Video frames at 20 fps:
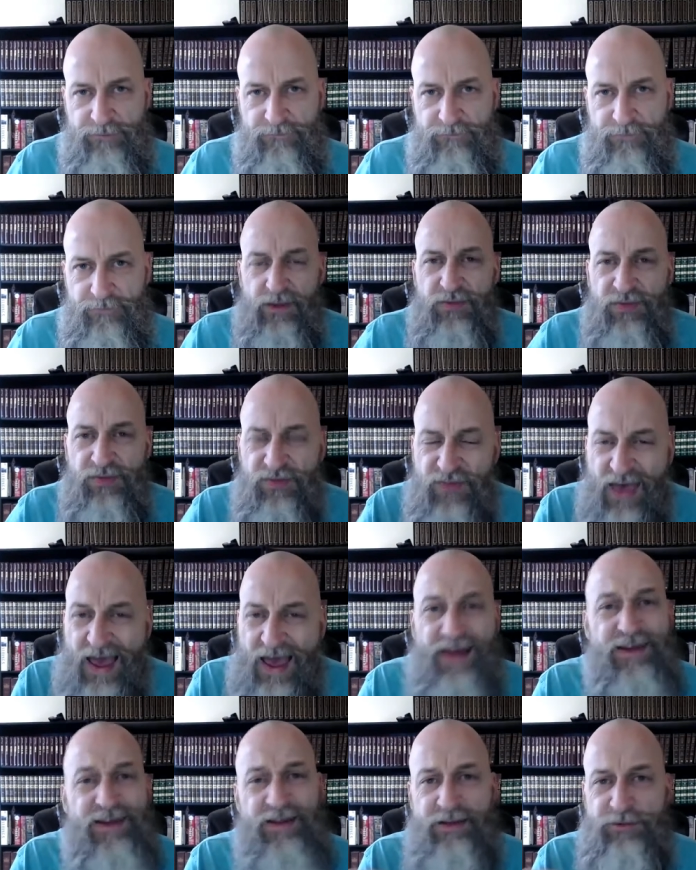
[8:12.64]

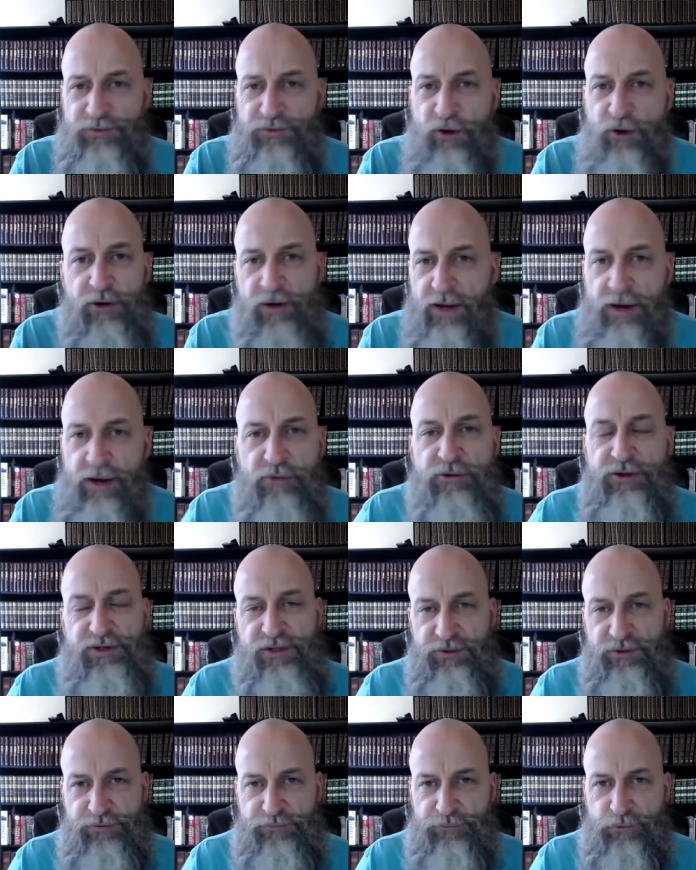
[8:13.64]
That is our
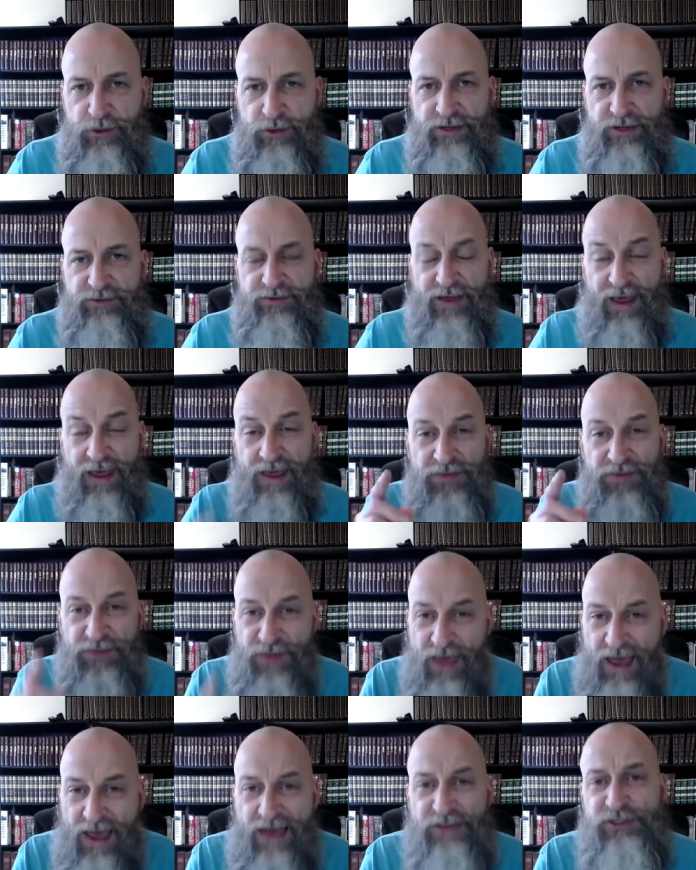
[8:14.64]
heritage, friends, and
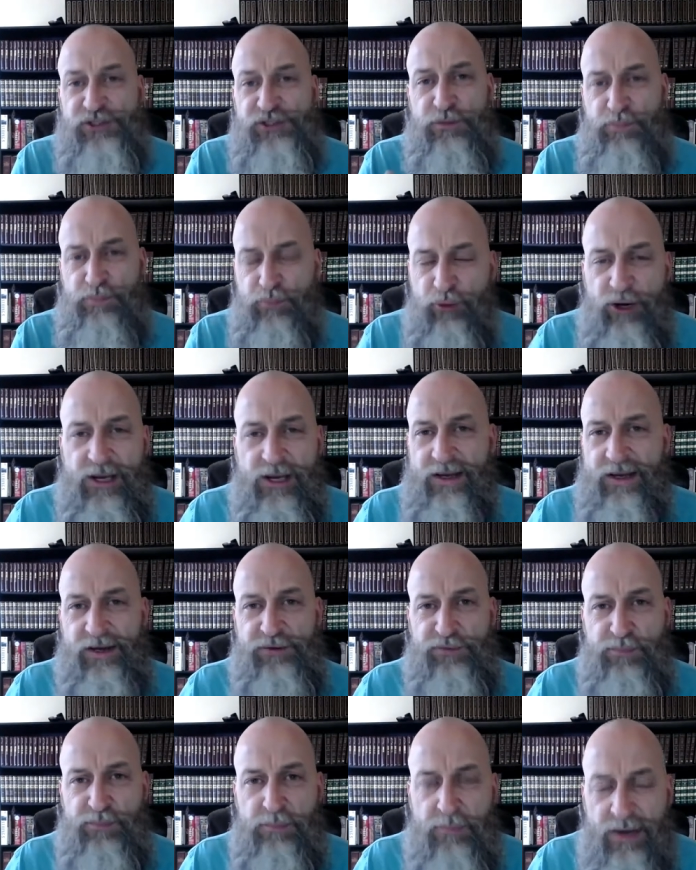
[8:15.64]
that should bring
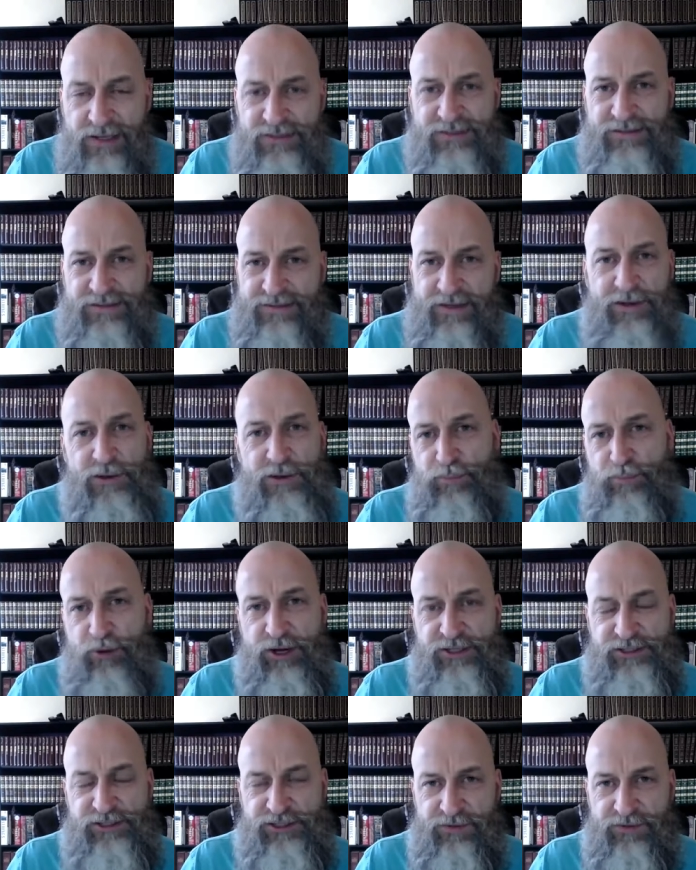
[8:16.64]
us much
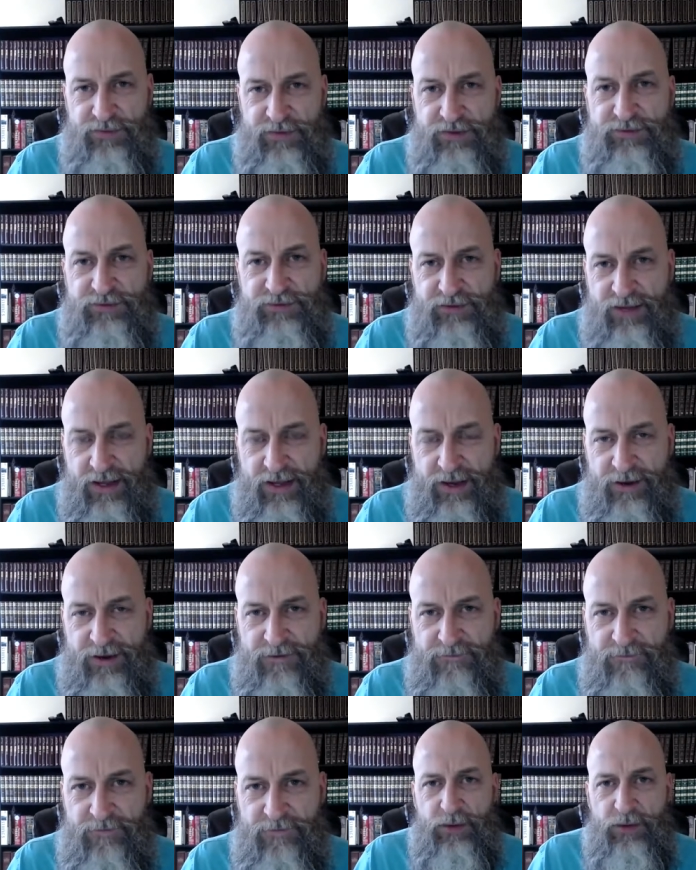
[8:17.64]
celebration this day.
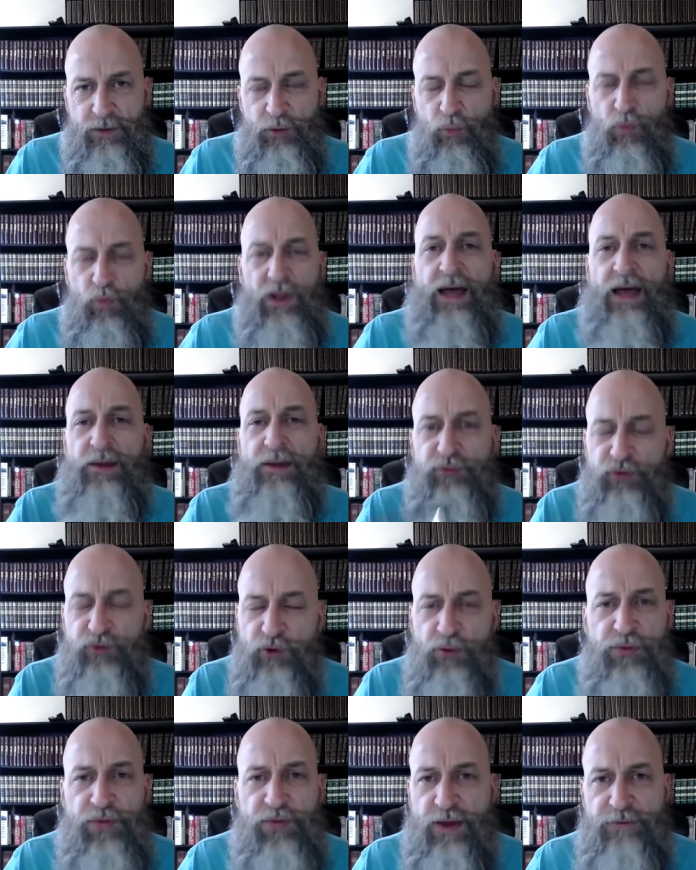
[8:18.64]
Well, I am so
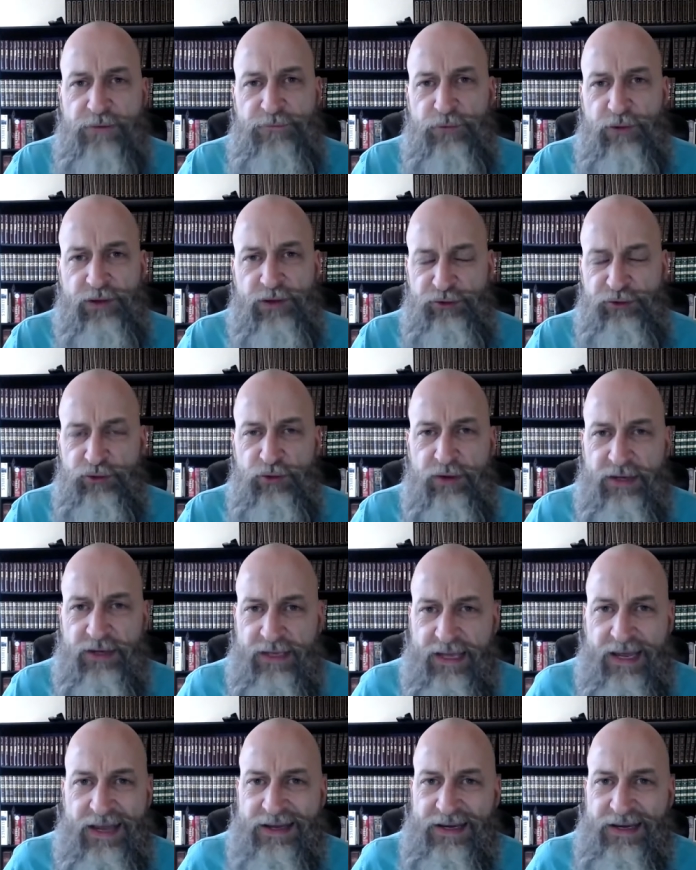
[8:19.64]
thankful that you're
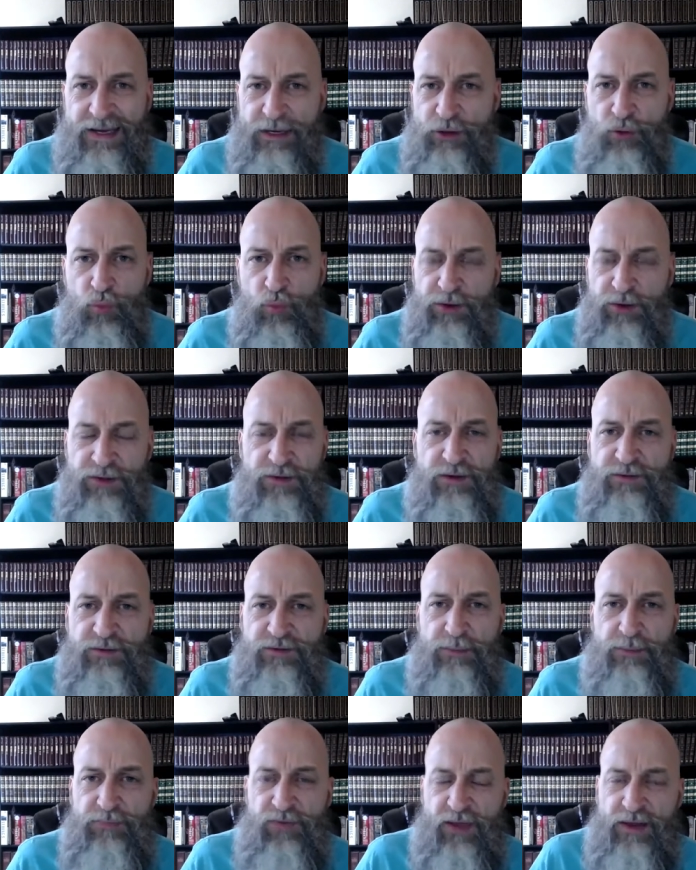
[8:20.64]
again here with us.
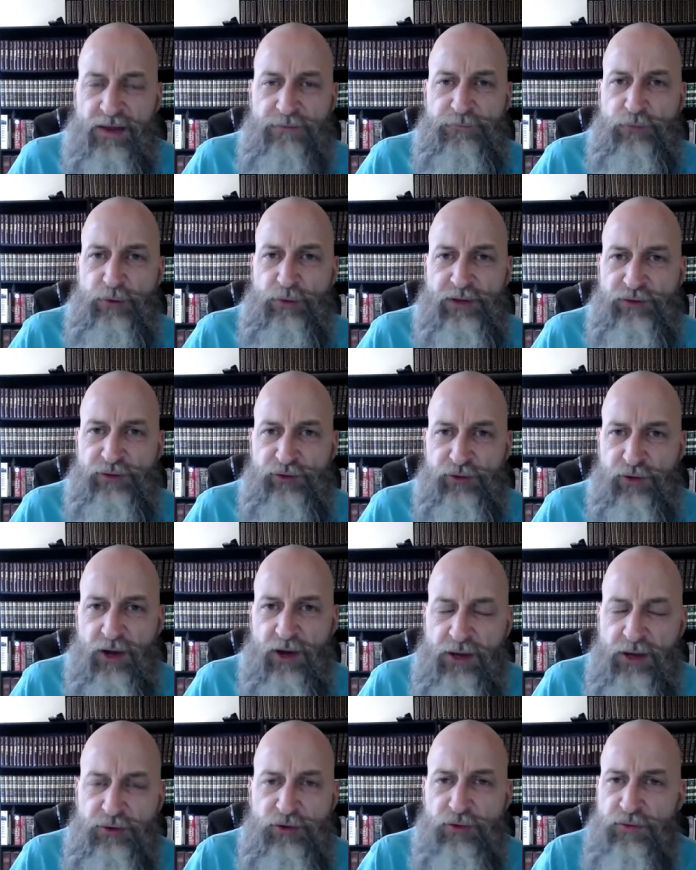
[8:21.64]
I'm thankful that you're
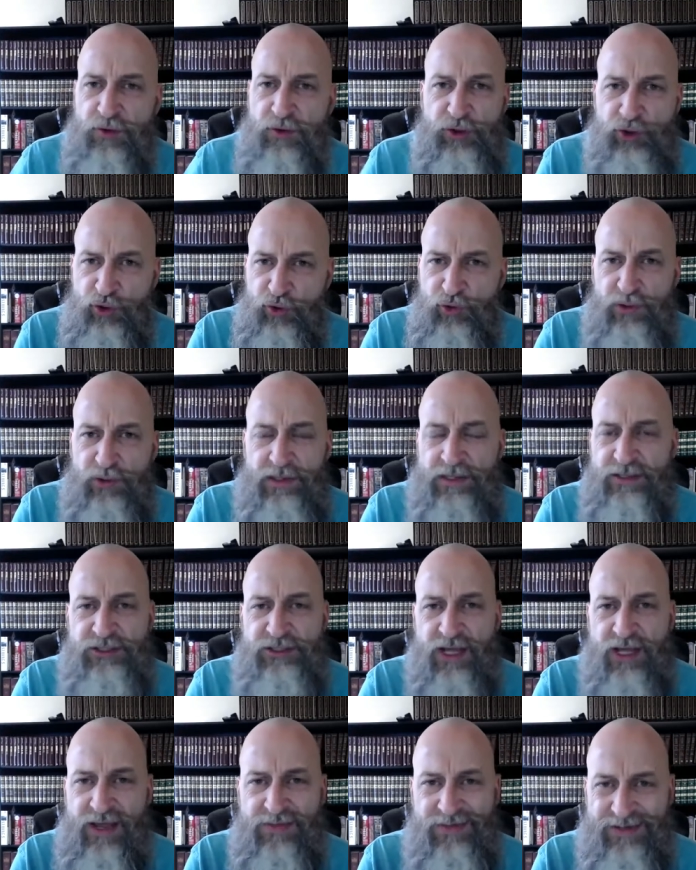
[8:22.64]
under the tutelage
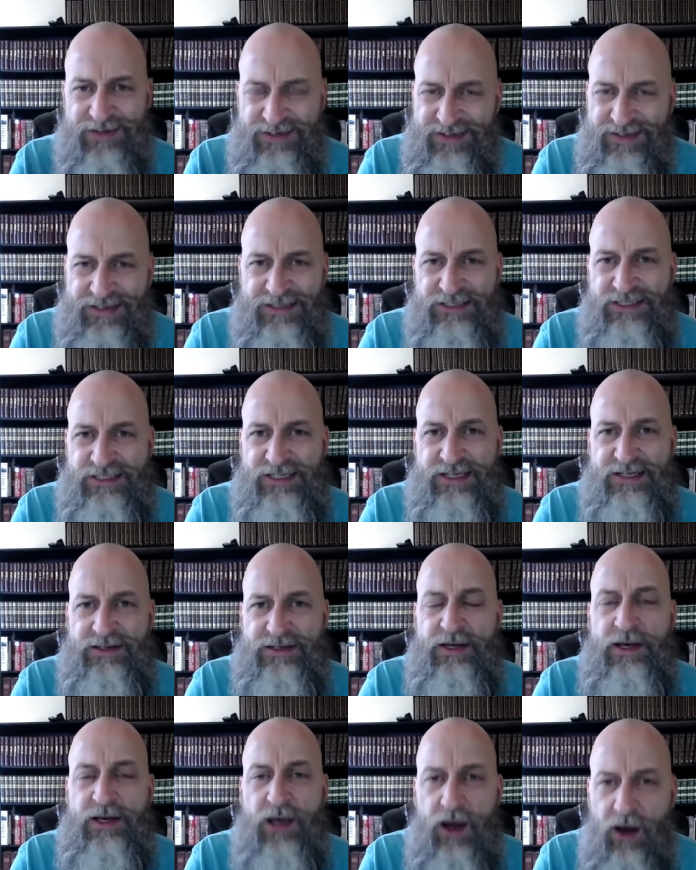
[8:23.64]
and the teaching
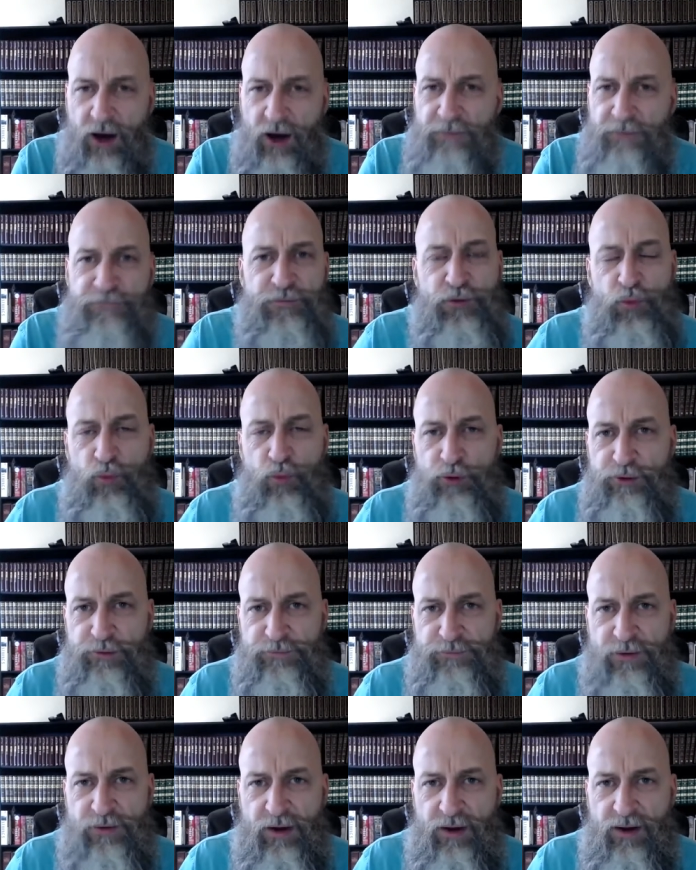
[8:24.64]
of the Word of
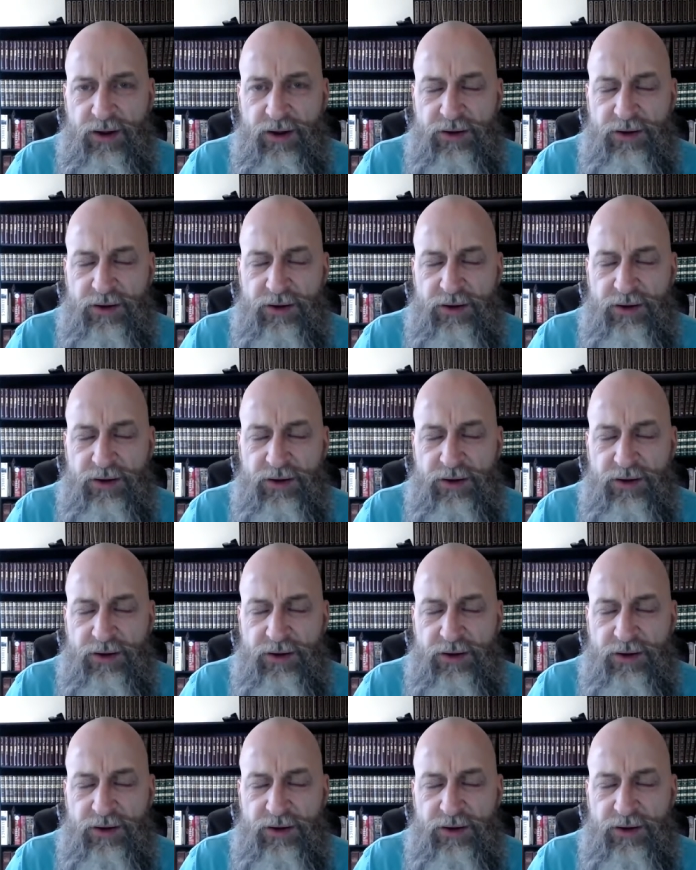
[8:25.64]
God.